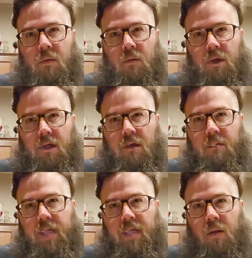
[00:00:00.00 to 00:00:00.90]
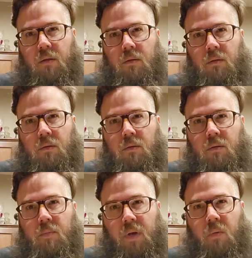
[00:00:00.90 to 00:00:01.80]
I want to go to bed,
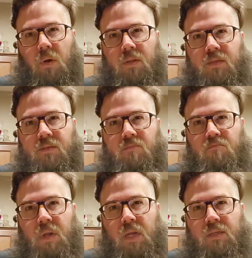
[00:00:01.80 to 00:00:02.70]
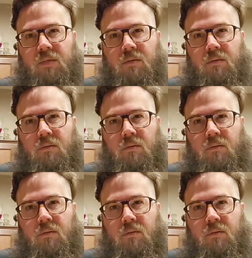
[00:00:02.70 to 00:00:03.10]
but I want this meat